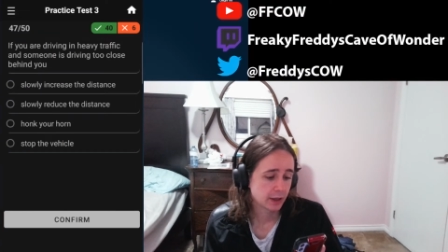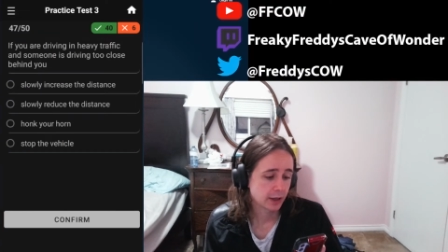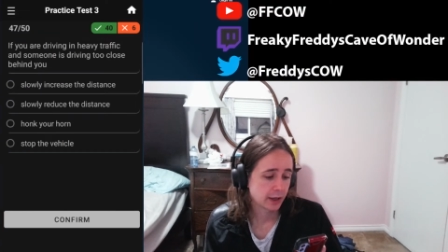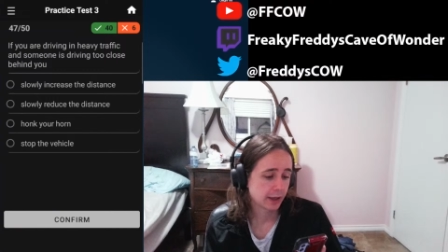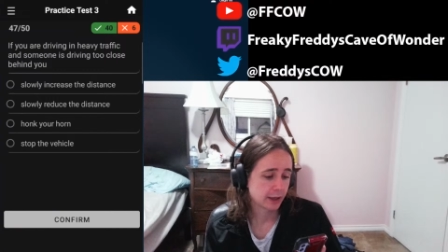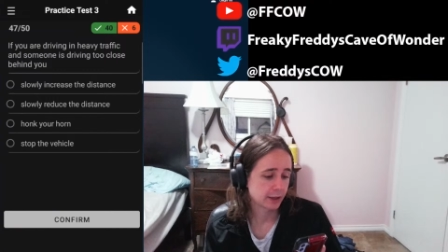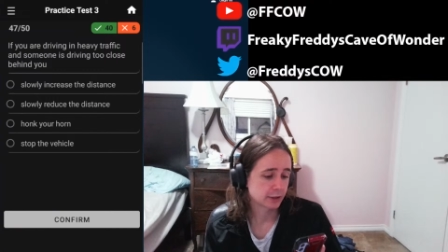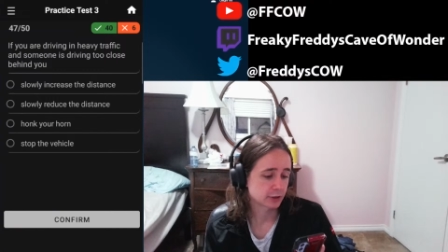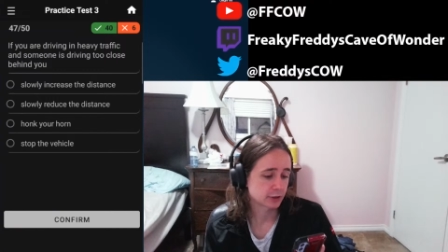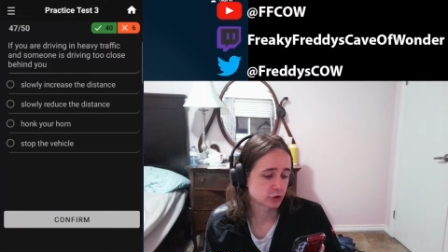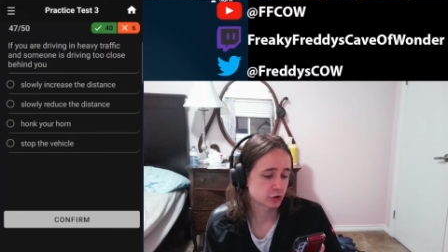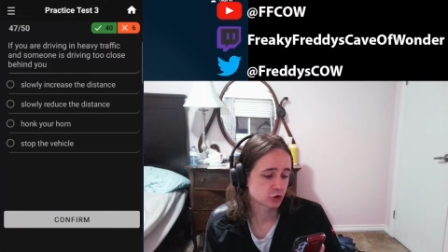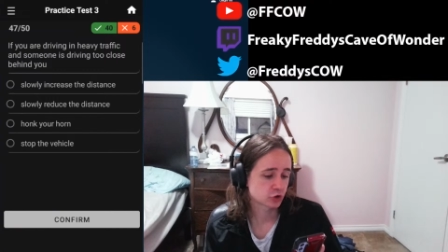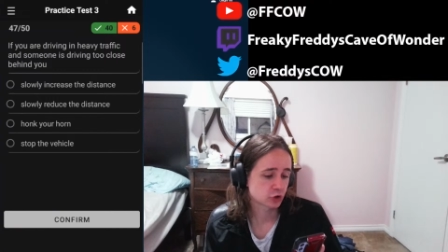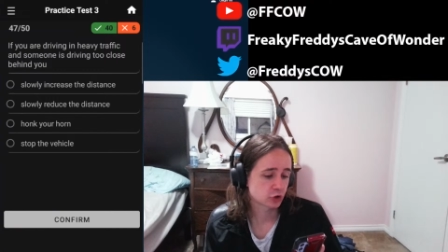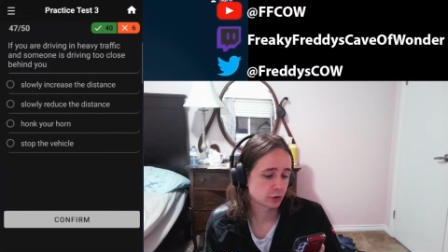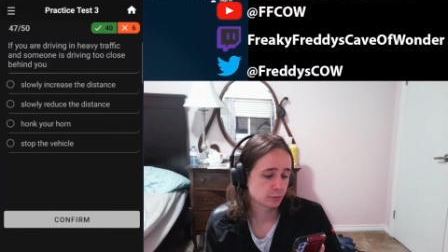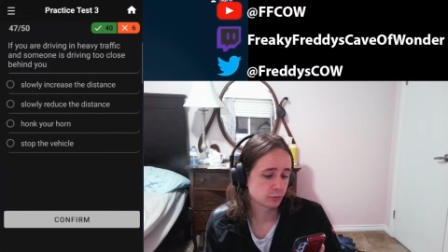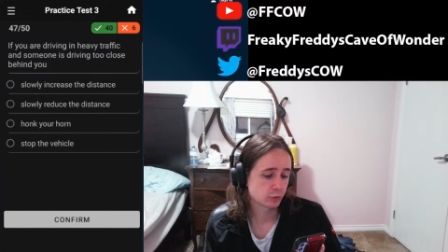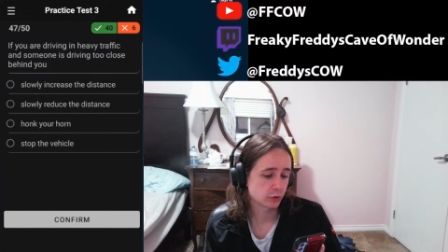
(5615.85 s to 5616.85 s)
and
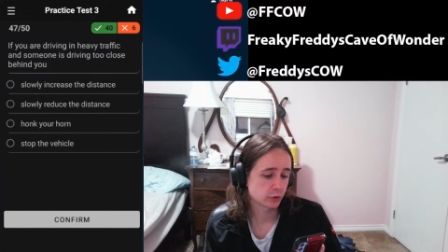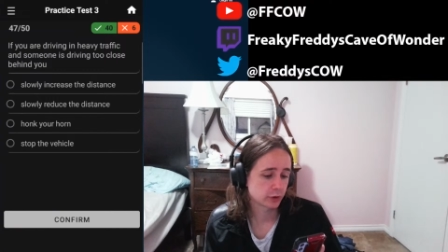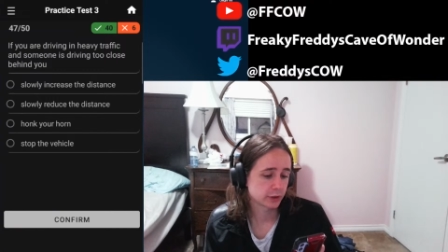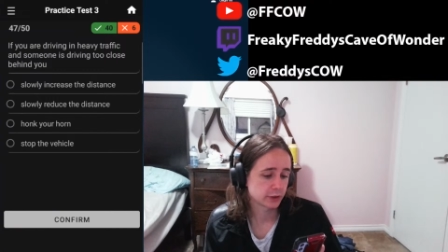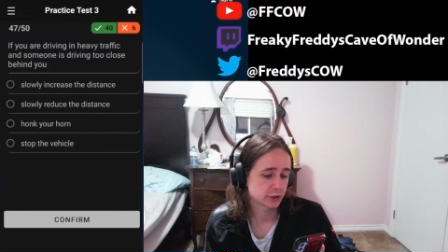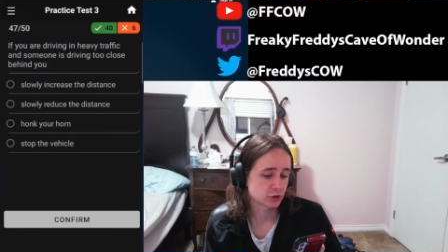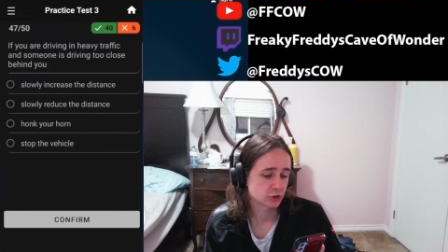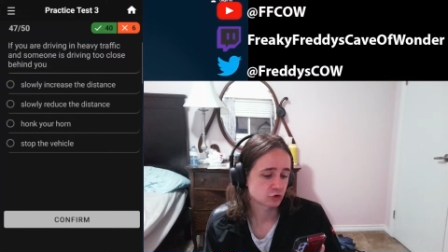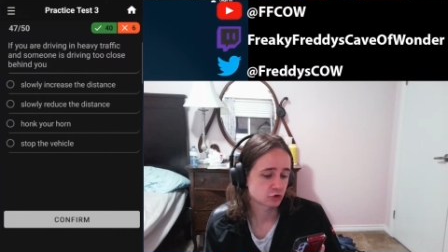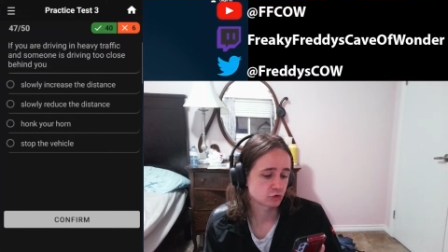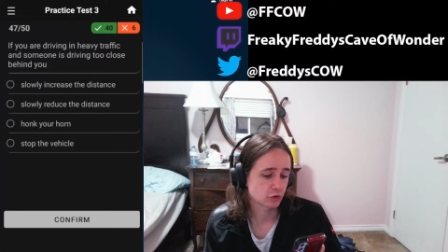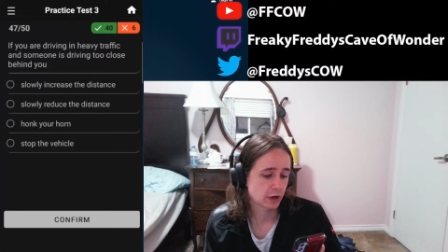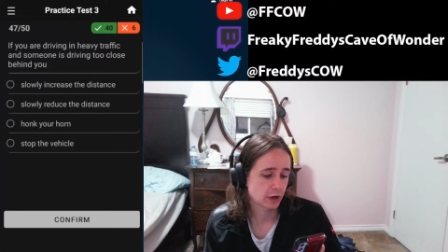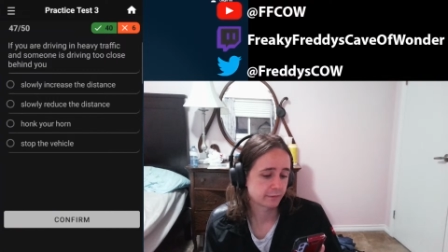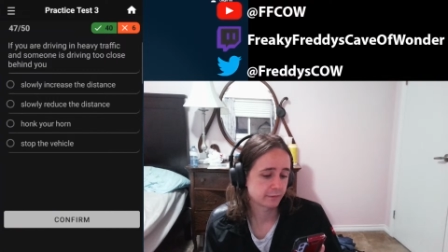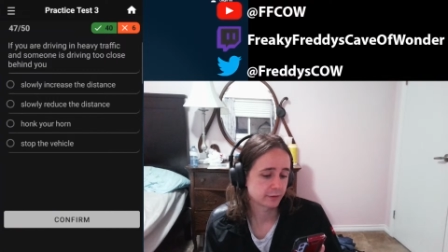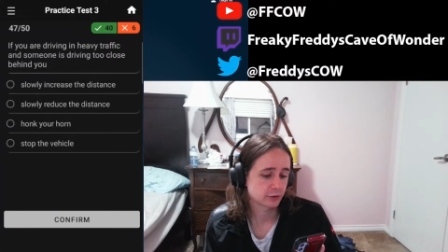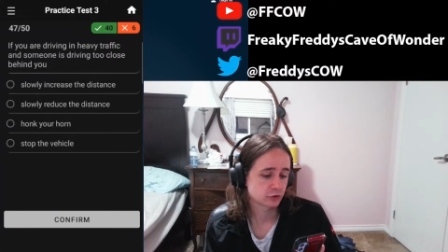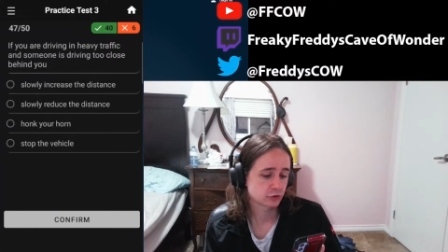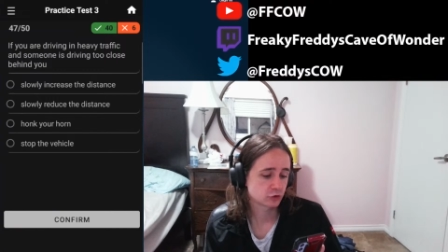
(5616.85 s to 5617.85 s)
someone is
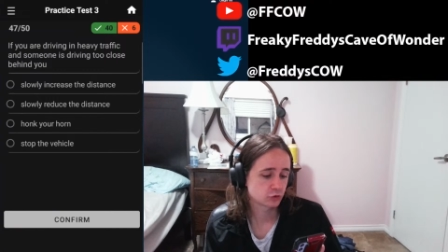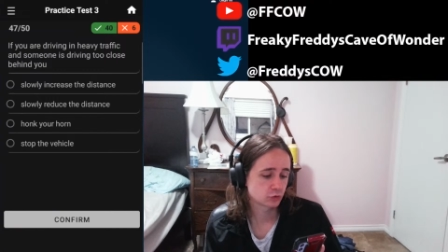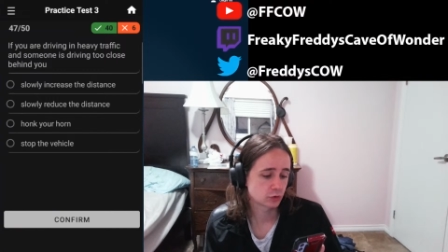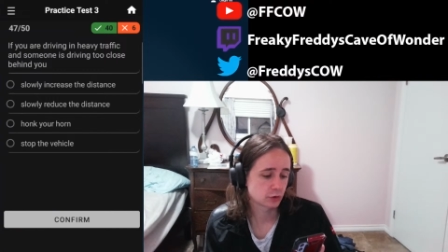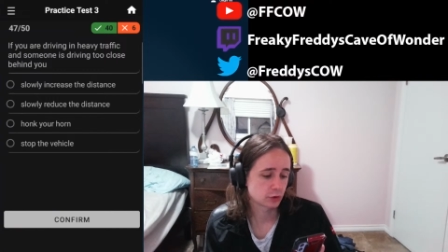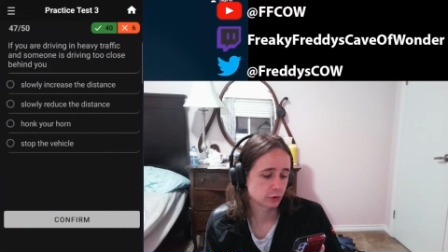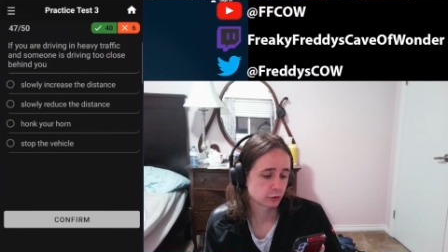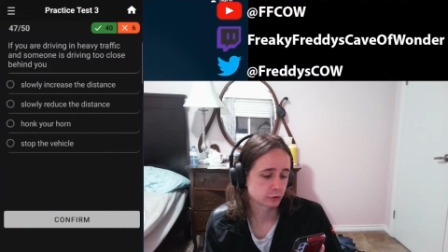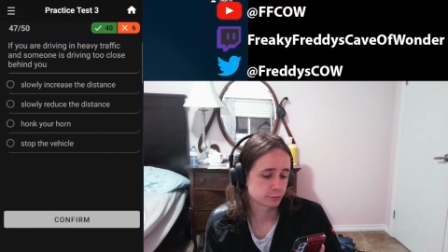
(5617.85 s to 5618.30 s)
driving too close